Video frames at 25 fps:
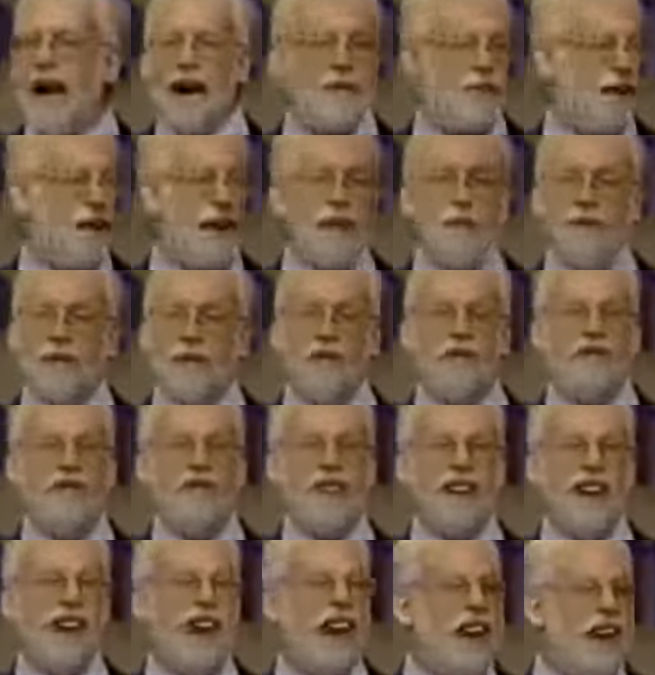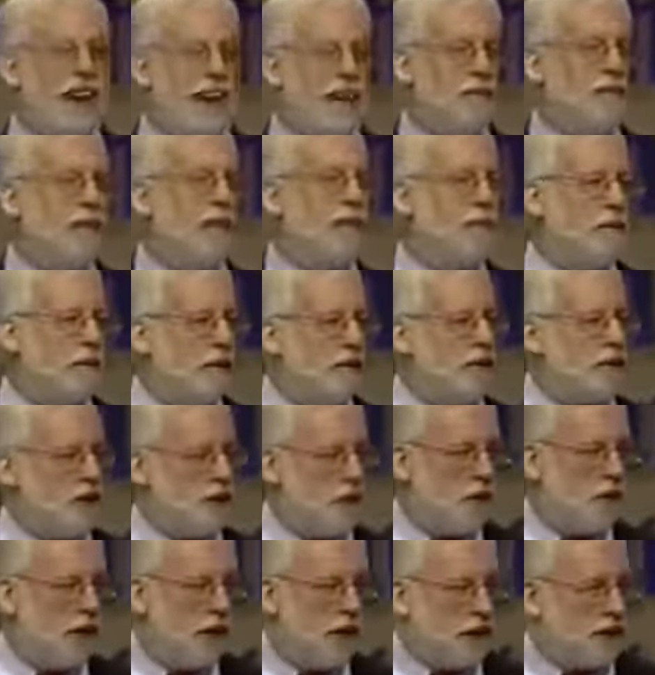guy, I mean, he was filleting me with the
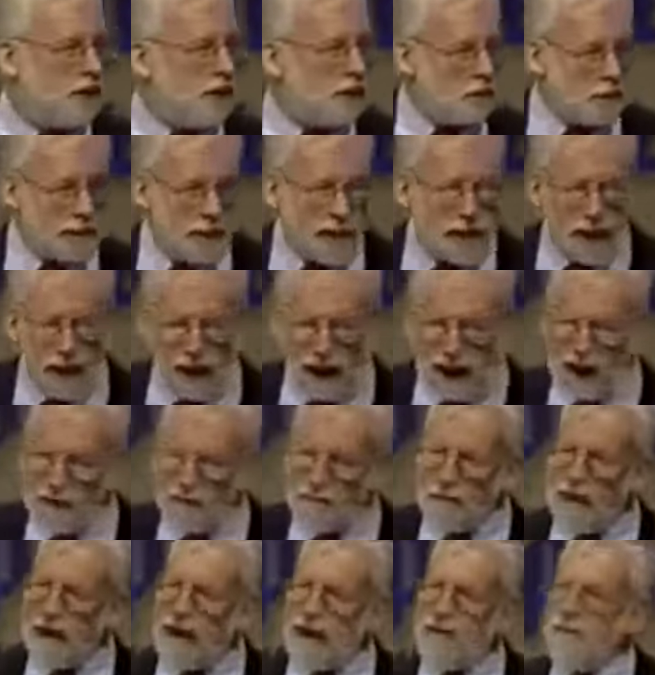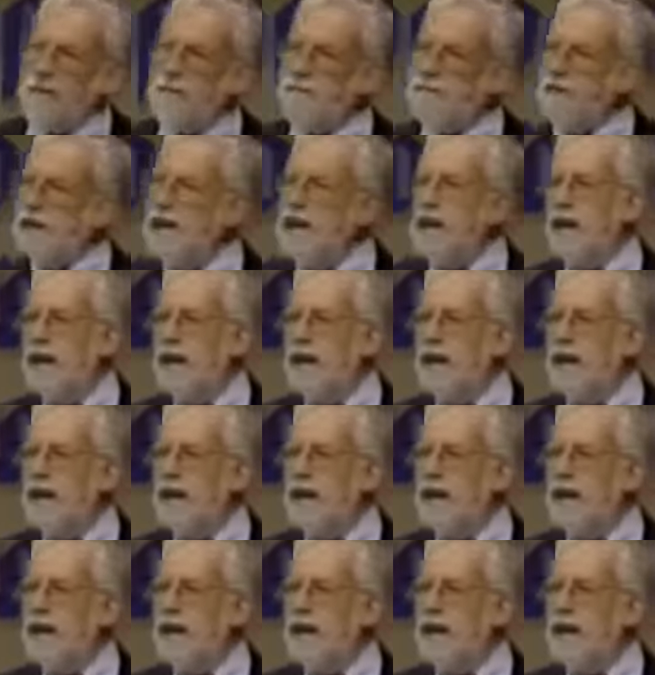sword of the Spirit. Amen?